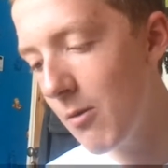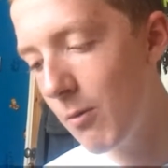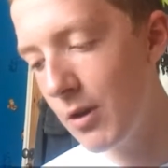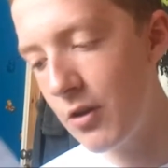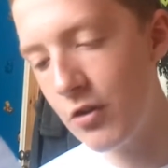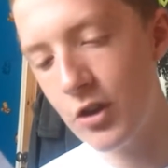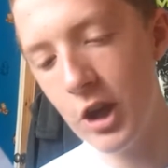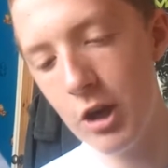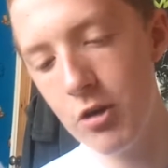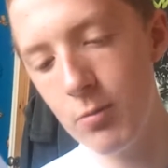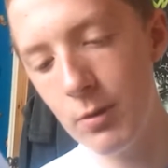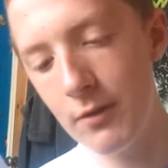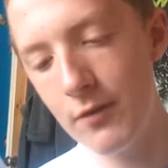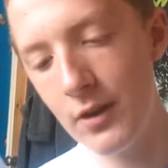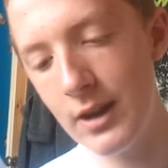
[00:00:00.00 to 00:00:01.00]
which is
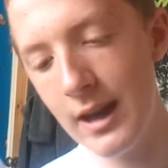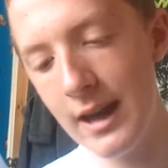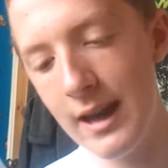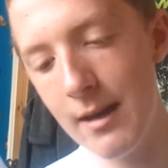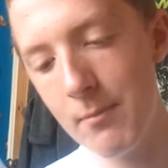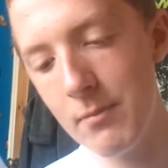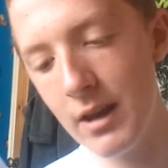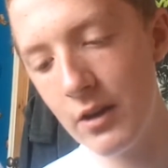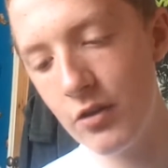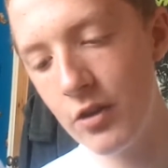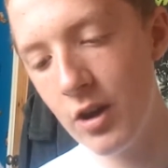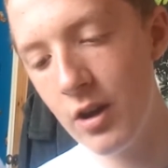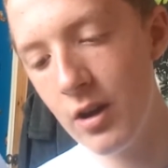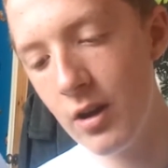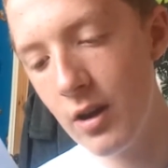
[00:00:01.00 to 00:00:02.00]
scheduled for next
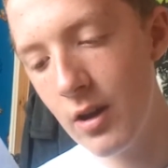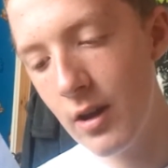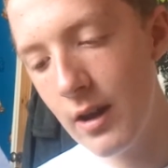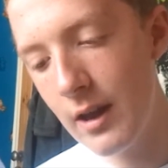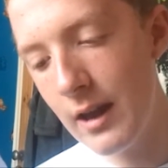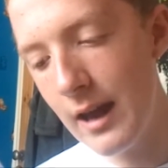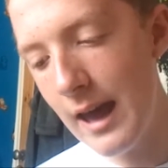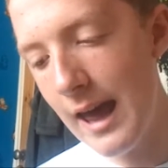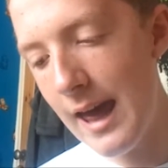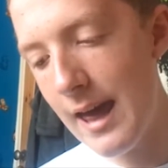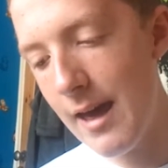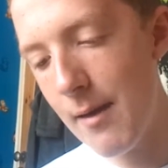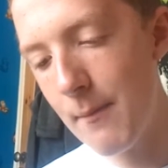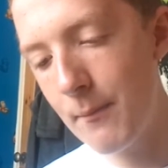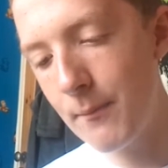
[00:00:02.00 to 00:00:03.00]
year,
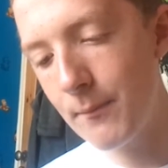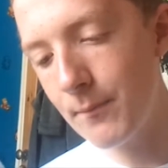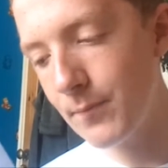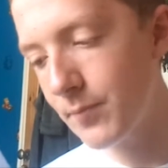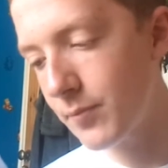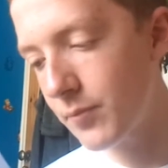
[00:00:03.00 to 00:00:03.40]
there